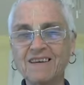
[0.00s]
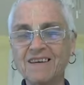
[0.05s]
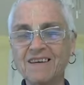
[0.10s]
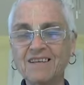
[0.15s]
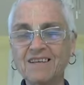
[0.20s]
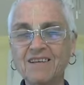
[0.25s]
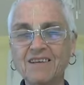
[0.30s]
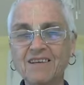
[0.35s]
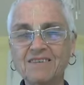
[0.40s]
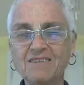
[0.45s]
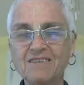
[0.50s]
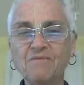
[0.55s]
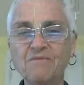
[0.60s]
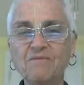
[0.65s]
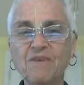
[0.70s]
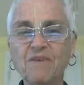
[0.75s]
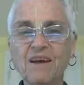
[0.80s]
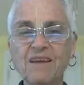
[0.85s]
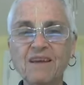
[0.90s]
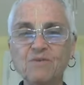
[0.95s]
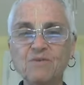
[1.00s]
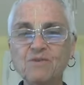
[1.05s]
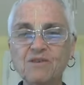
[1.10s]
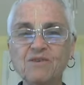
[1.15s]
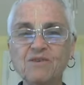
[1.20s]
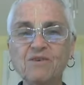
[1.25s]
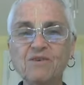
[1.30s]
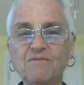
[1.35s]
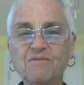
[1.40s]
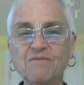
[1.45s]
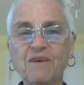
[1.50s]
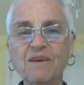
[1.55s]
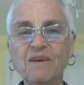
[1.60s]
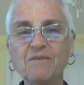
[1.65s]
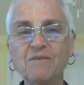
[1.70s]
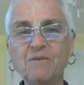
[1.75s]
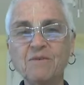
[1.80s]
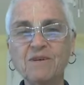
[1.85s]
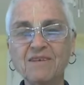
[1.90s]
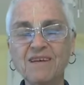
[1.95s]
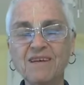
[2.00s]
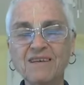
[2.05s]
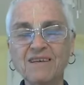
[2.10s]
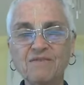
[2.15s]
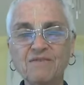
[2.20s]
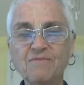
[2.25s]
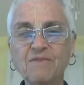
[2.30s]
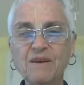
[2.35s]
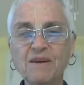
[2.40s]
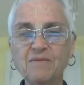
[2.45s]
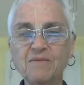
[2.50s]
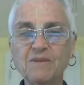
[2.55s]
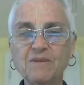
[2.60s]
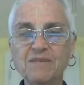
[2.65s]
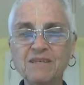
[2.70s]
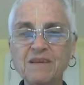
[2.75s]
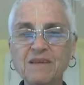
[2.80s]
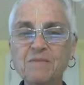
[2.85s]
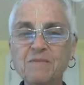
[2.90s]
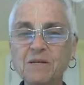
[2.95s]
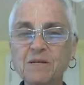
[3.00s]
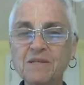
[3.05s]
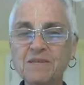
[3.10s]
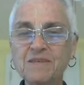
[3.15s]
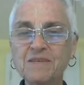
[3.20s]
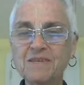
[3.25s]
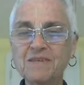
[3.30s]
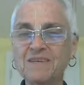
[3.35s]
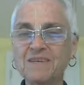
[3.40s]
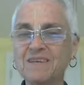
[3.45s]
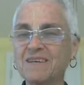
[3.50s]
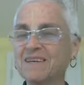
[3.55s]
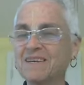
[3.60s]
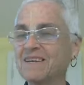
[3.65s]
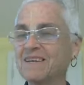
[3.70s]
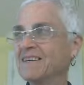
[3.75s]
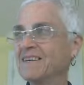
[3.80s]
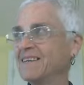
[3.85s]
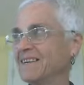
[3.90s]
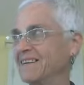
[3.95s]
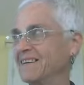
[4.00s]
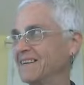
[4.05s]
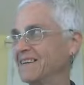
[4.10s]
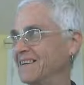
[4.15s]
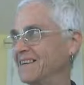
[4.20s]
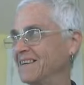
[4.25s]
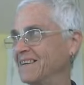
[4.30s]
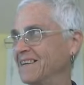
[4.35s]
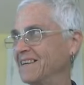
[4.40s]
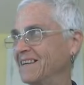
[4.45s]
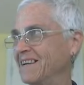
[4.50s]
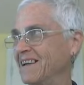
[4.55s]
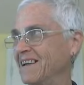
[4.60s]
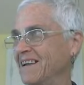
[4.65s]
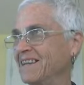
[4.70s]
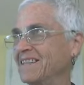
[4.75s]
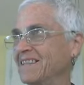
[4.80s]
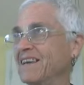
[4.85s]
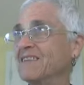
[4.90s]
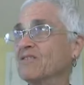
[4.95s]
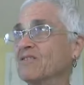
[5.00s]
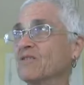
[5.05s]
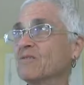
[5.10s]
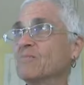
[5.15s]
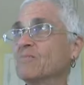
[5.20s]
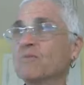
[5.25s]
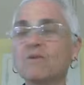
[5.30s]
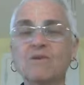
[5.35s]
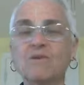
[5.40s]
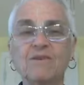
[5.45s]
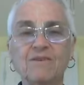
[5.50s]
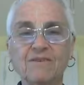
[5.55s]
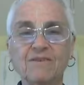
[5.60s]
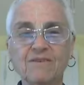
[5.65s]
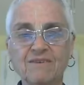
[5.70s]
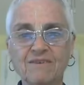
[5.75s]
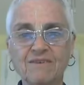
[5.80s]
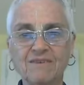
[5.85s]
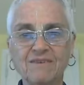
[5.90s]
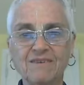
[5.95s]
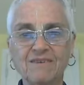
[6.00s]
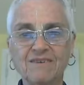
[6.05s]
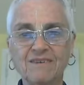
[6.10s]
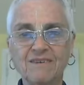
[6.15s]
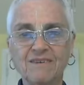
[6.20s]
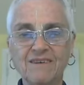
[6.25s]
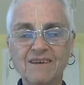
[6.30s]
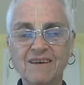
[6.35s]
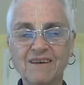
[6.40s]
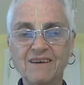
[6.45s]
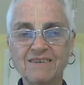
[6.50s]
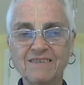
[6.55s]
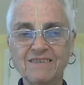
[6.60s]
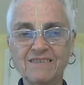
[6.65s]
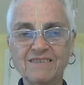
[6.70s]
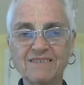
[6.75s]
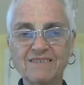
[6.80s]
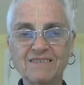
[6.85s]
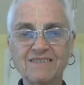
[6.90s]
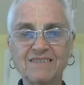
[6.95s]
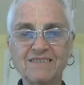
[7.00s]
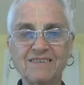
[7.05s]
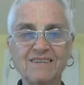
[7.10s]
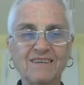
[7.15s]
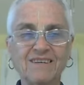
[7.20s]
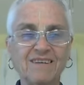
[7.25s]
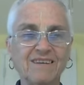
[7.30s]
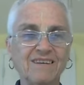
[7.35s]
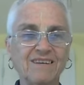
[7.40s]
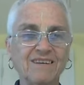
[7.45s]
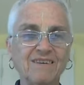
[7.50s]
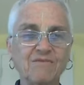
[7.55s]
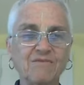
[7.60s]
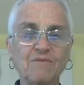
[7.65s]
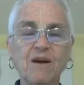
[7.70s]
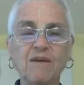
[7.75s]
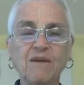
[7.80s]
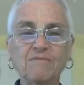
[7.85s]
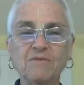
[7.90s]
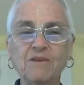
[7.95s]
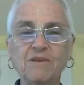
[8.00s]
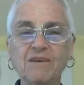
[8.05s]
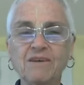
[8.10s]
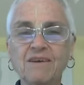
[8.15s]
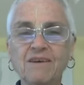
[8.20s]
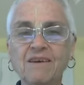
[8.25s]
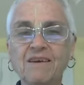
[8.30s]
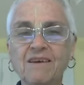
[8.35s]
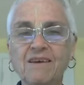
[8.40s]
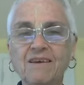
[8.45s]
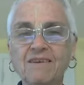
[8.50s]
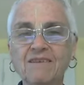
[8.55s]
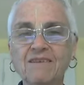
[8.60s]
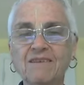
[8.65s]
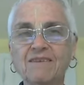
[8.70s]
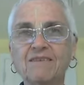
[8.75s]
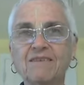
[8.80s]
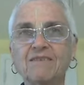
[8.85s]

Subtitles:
he likes to fight. Who's he going to fight with? He has to fight with demons, and they took birth as Ravana and